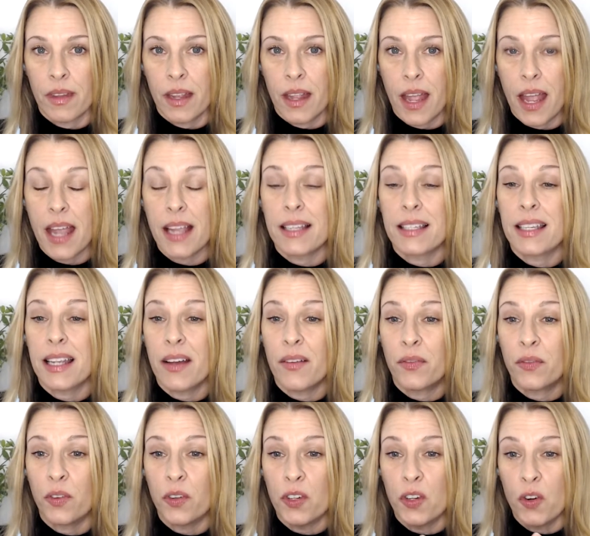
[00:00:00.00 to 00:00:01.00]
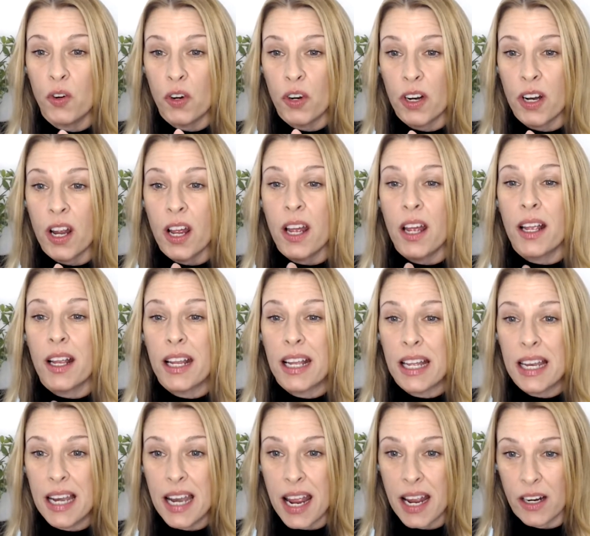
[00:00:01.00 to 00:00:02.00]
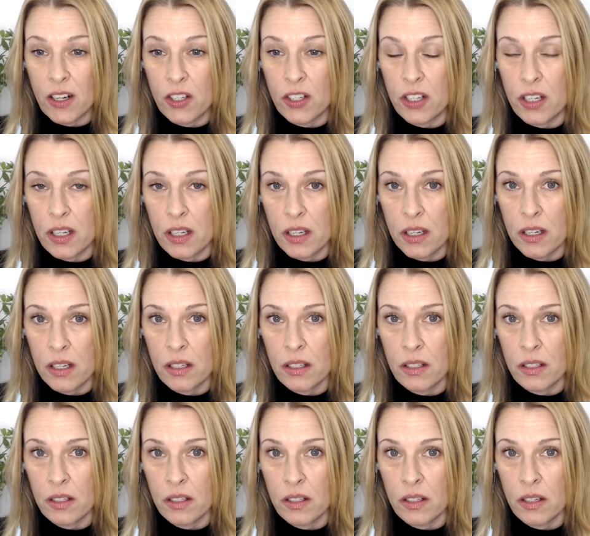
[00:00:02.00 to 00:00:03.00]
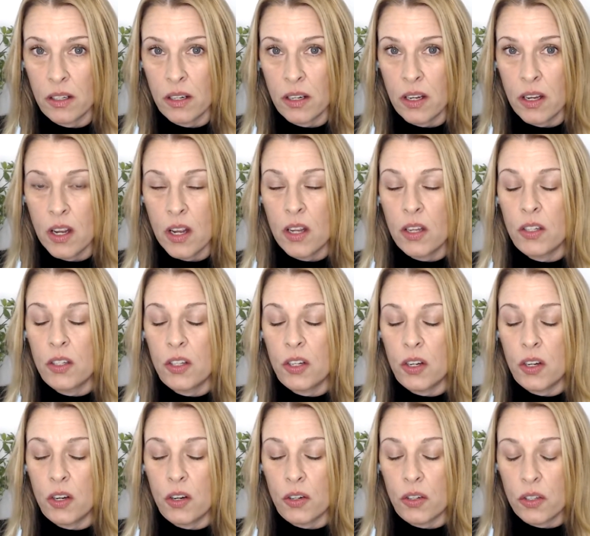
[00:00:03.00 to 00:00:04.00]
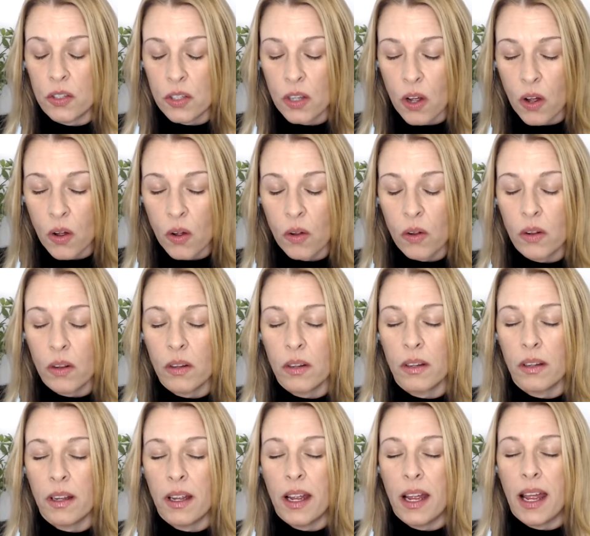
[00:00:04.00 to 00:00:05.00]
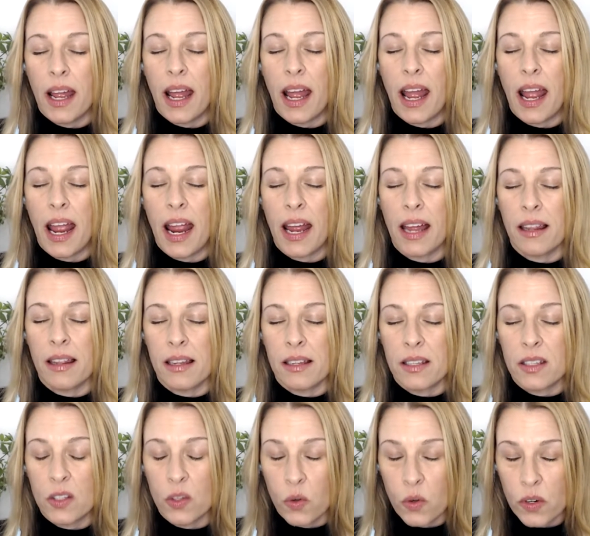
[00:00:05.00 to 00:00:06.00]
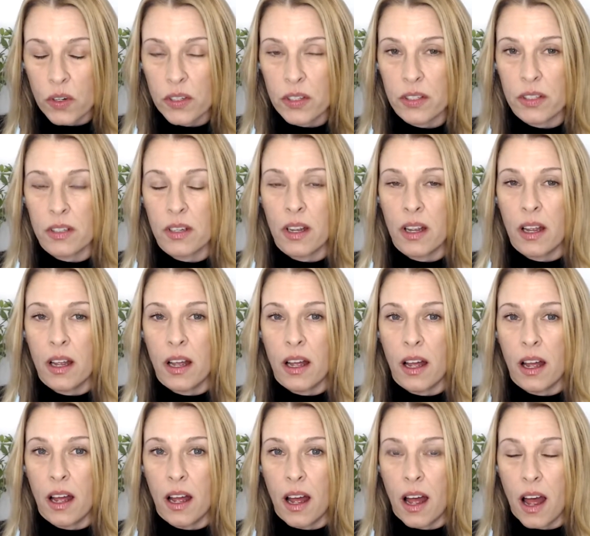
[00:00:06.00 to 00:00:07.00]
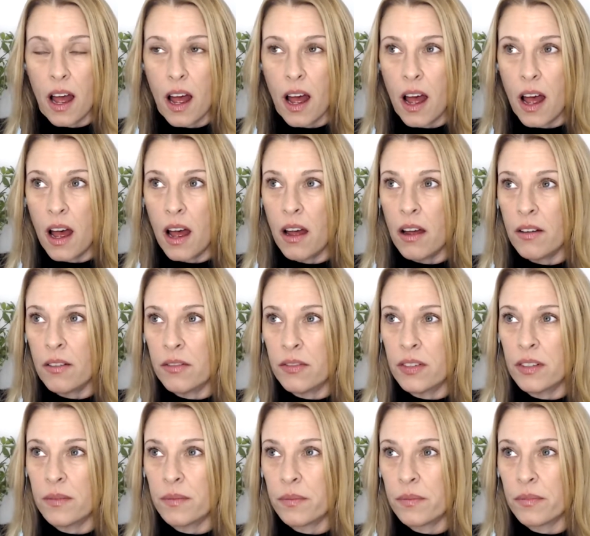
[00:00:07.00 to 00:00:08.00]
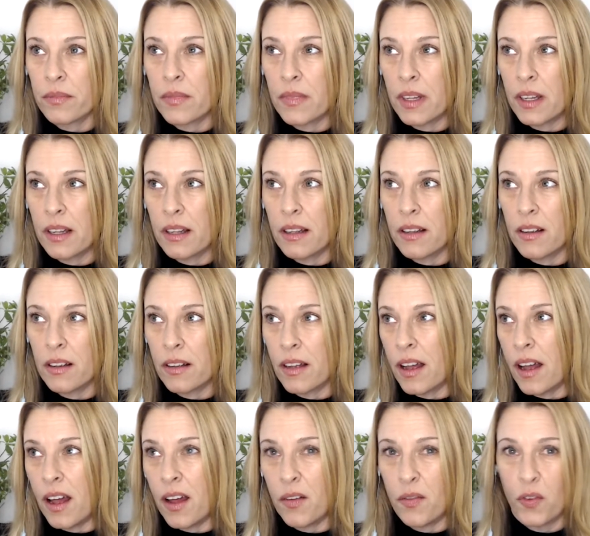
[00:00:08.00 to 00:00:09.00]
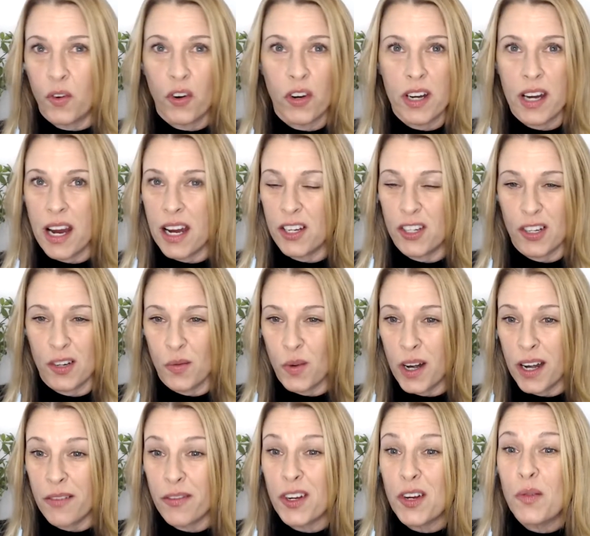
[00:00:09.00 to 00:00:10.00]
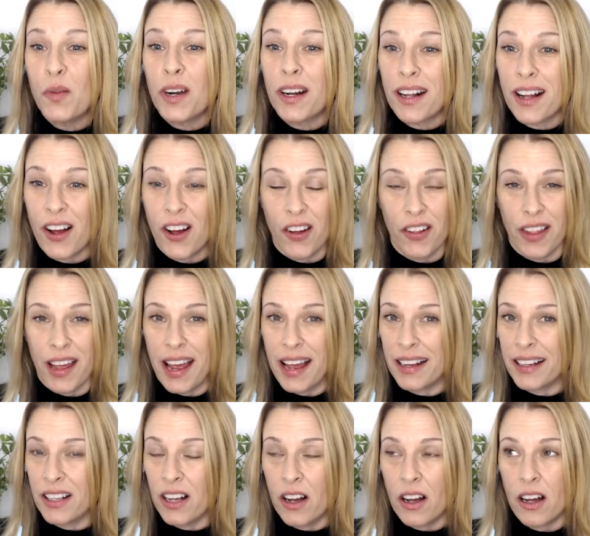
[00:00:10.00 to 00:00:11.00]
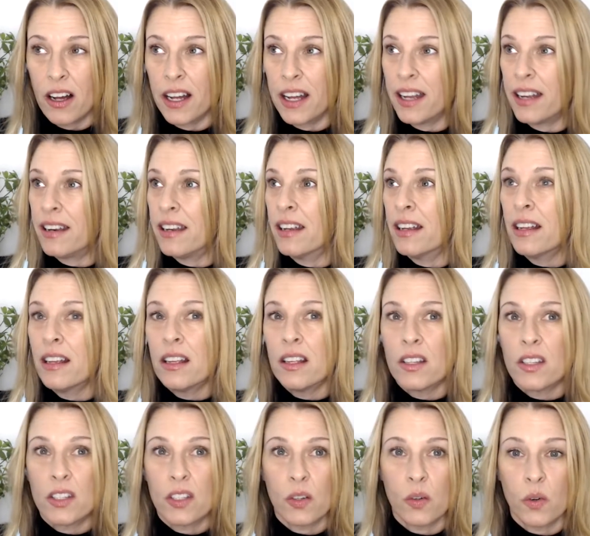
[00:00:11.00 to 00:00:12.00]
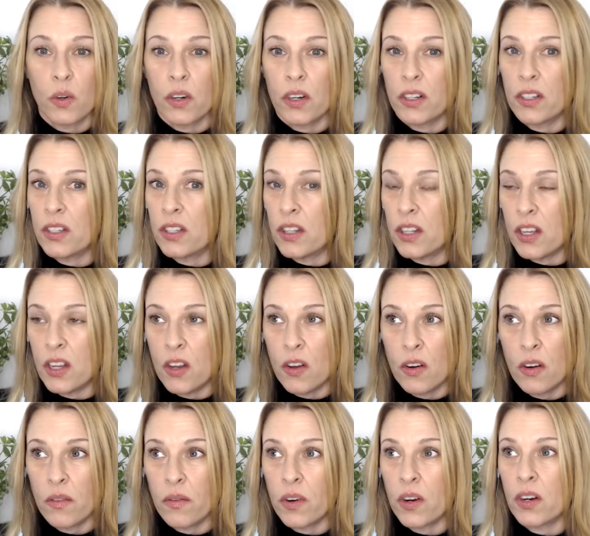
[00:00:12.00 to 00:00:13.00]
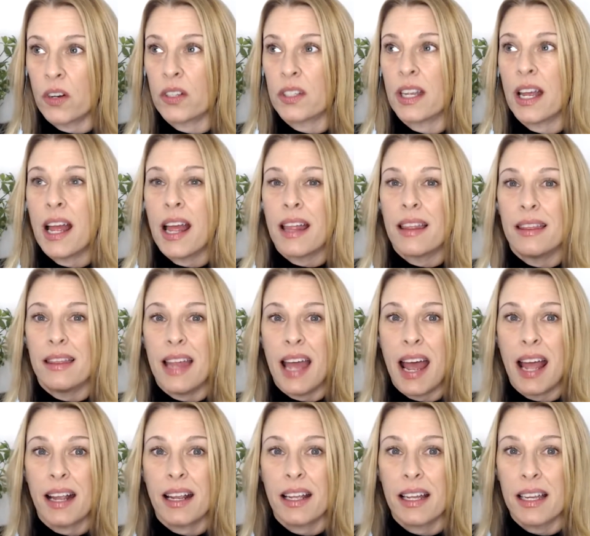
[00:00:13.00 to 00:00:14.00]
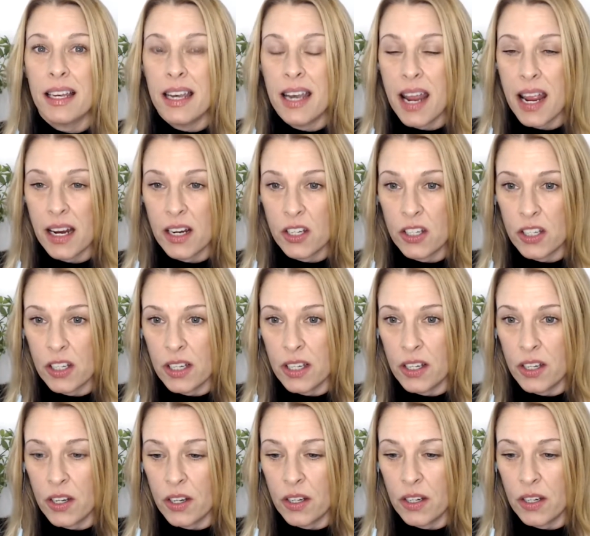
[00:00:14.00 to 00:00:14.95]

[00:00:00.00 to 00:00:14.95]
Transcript: except for your connection to your soul and the source of creation, whatever you want to call that, God, source, the universe, that connection